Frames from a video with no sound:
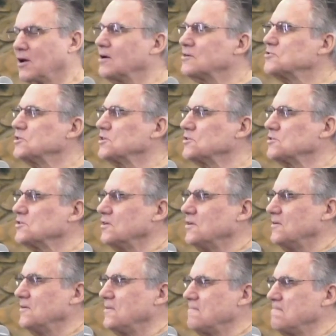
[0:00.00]
God says,
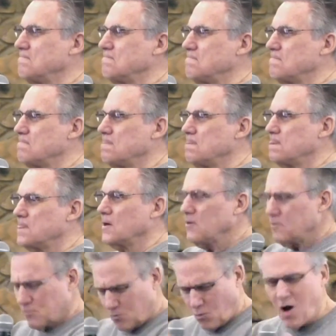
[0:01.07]

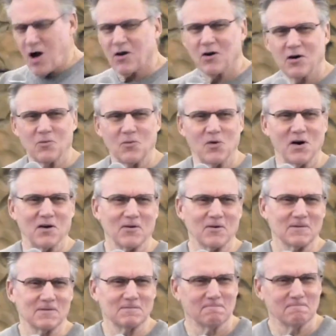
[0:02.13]
Walk on
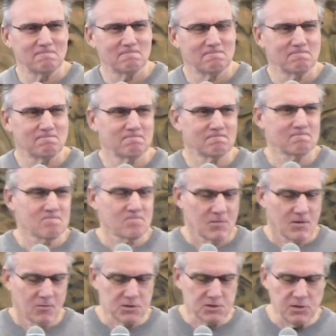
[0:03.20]
water.
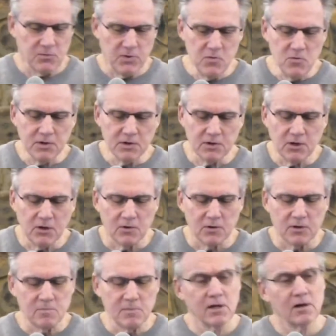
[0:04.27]
Well, see, we want to
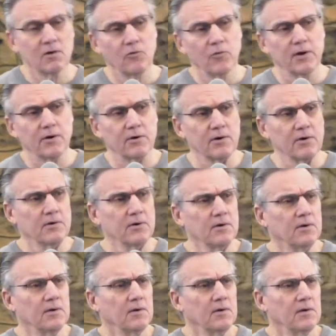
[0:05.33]
go in the middle of winter
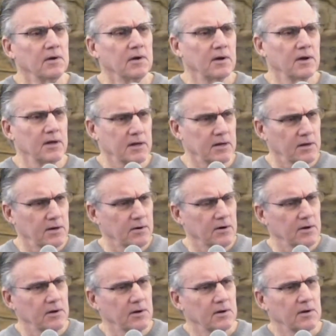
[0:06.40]
in Lake
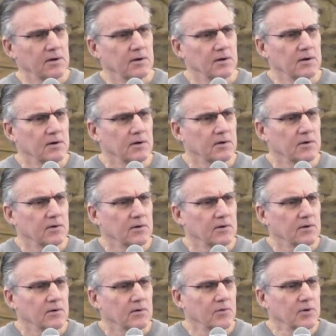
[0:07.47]
Erie
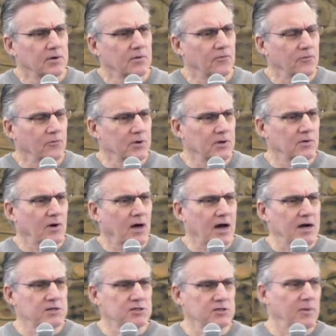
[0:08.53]
when the, when the
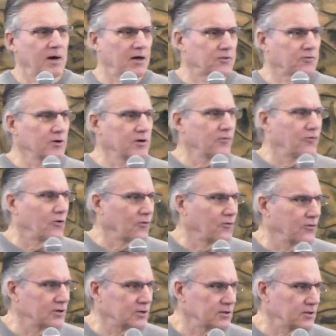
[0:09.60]
ice is about three to
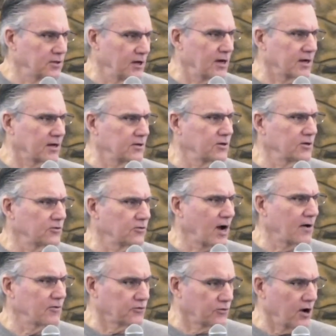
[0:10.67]
four foot thick and you can
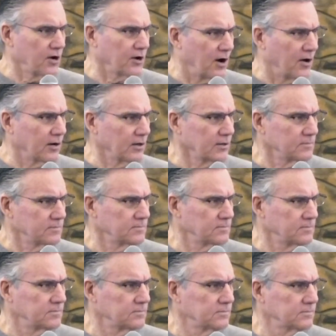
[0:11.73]
drive a truck on it.
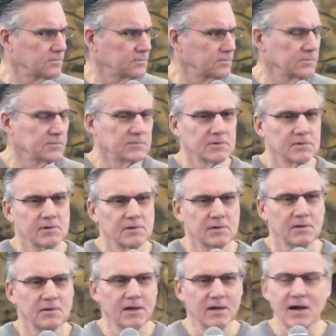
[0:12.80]

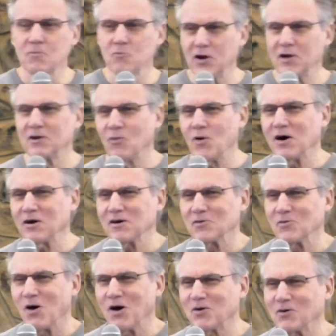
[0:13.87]
Then I'm ready to walk
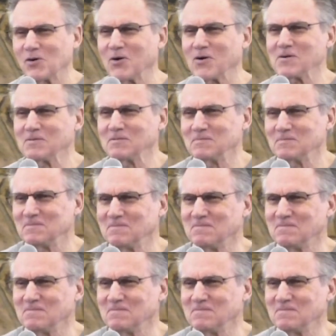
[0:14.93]
on water, Lord.